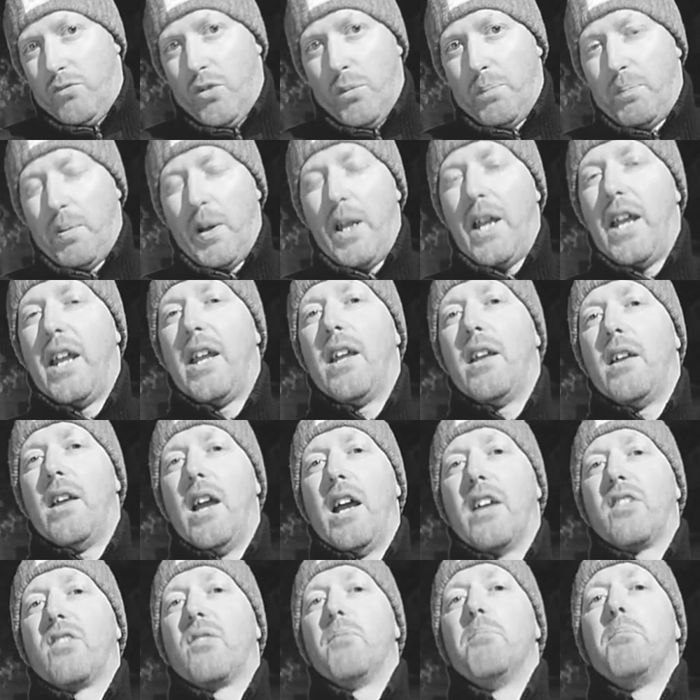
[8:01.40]
to play
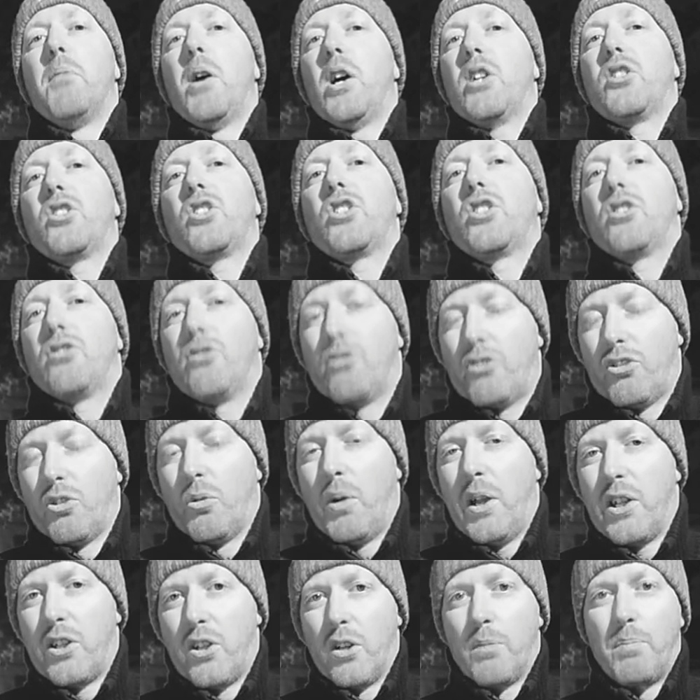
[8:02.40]
as much
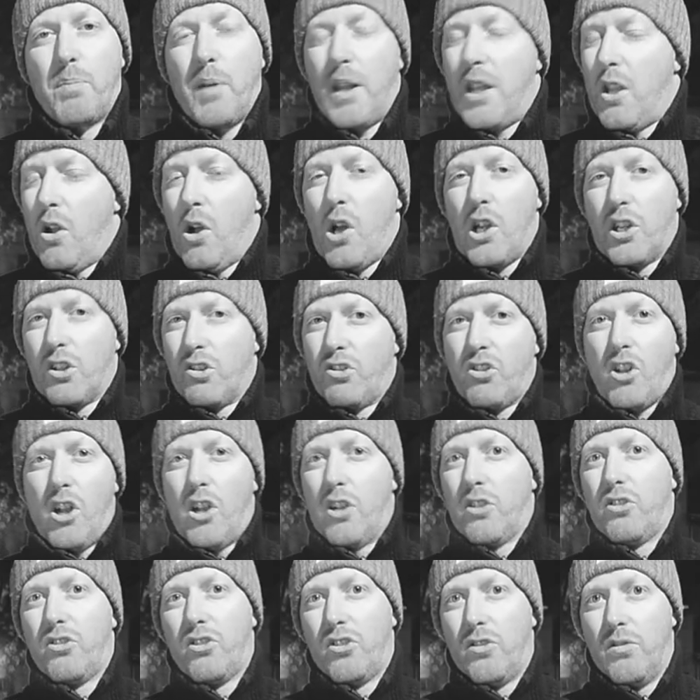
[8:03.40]
so I could play all the
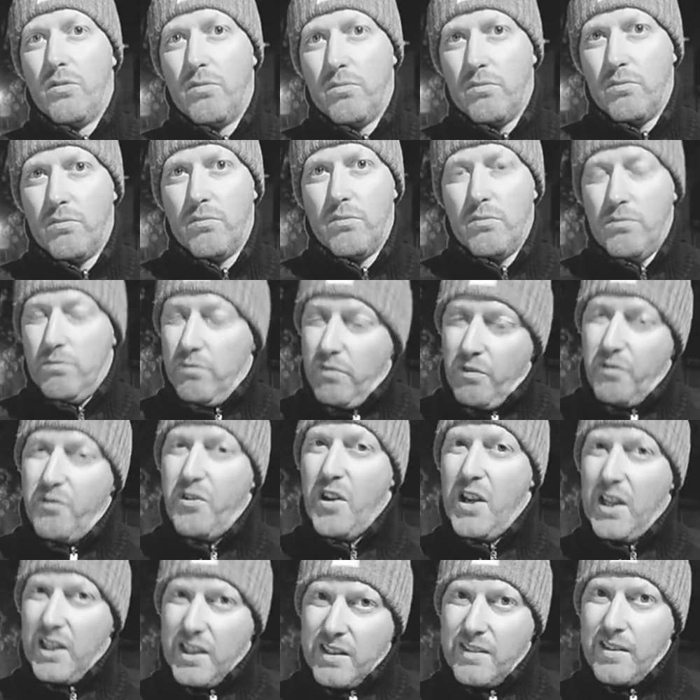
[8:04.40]
songs
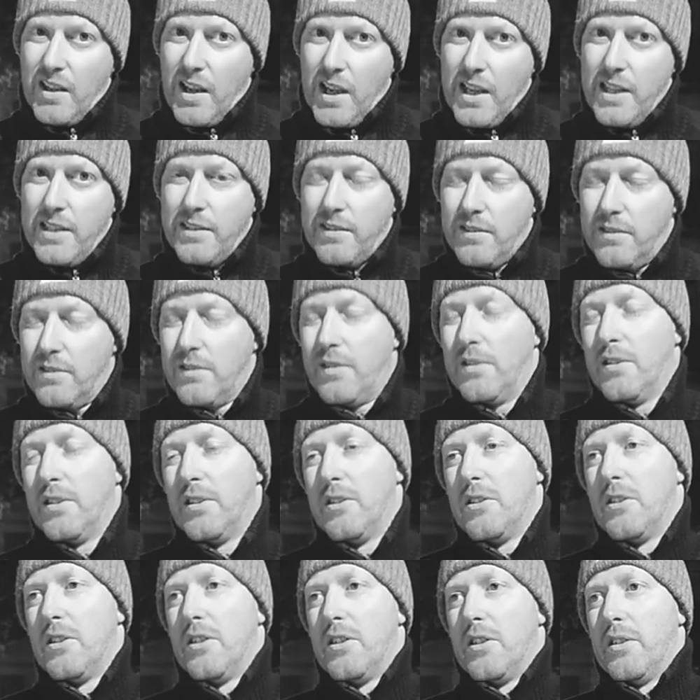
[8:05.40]
fairly tight,
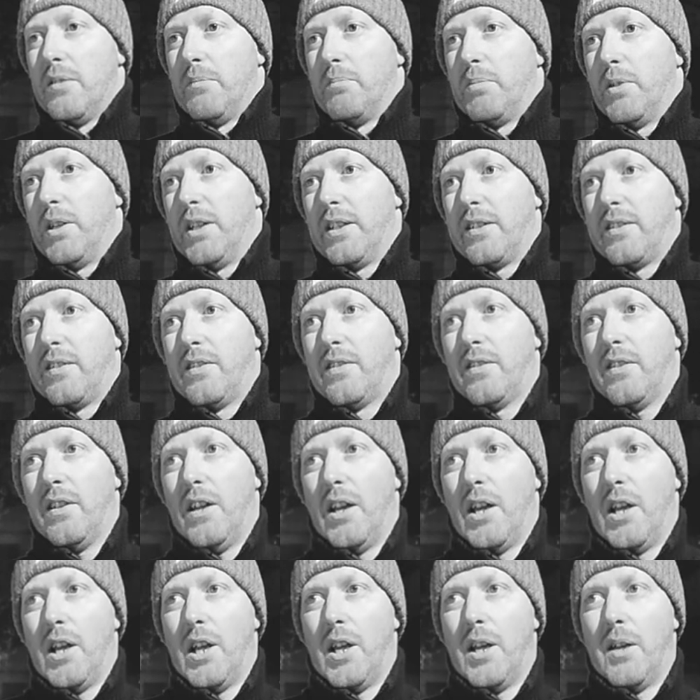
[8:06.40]
but
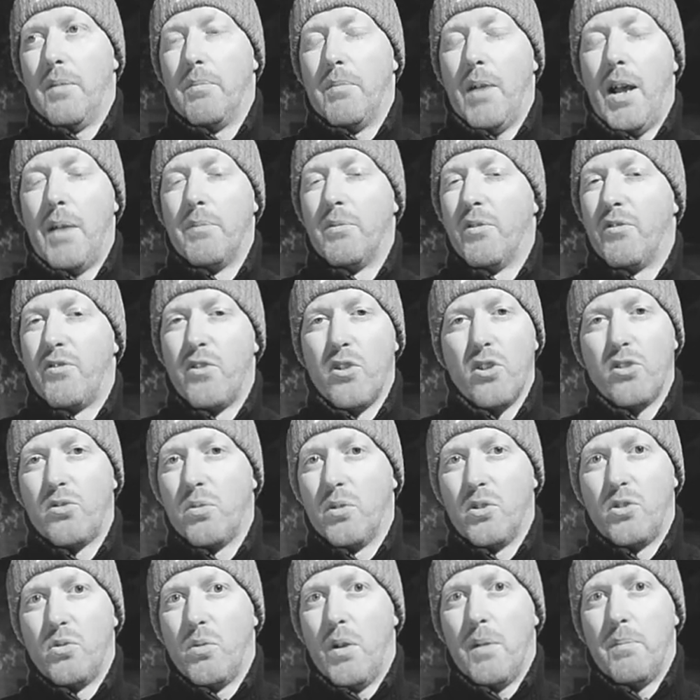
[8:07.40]
I'm the first
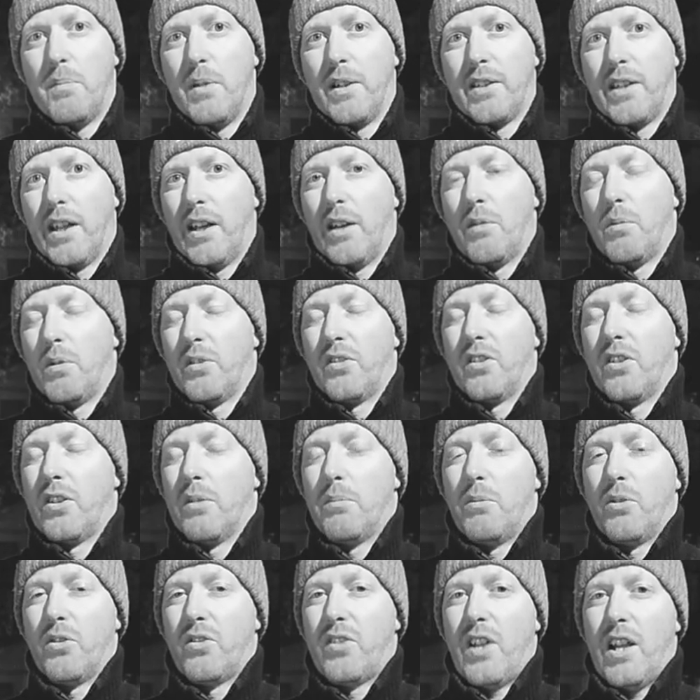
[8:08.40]
one to admit that I wasn't
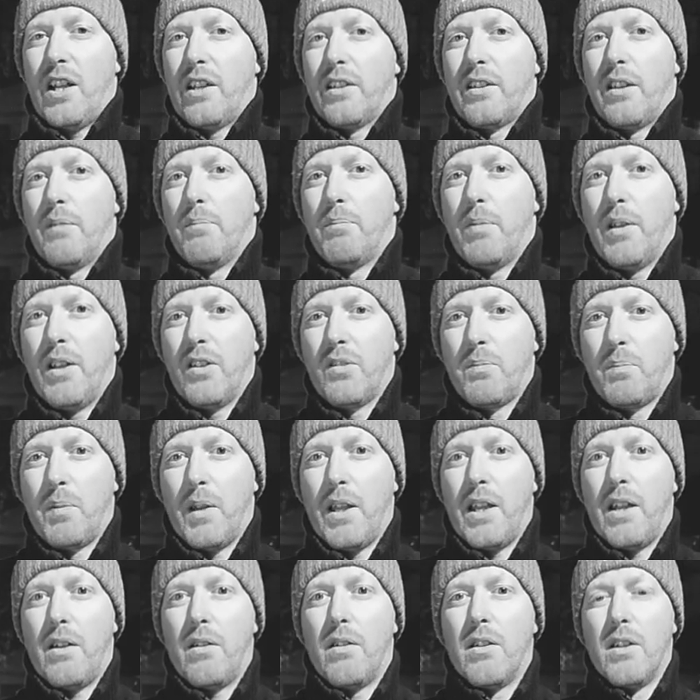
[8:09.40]
the most talented bass
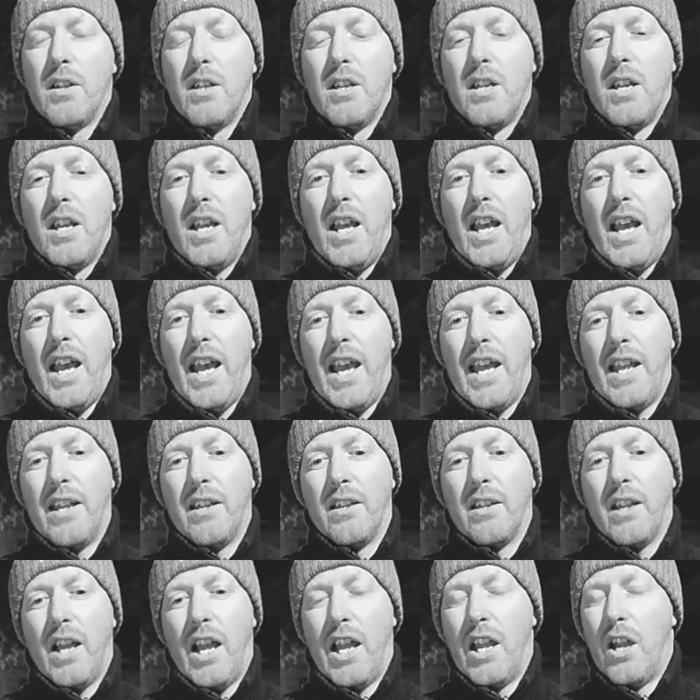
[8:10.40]
player,
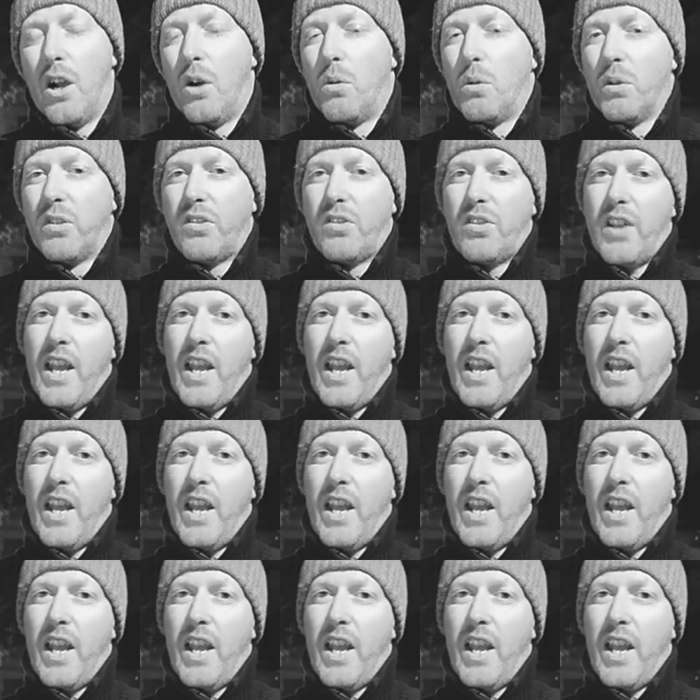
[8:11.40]
and I always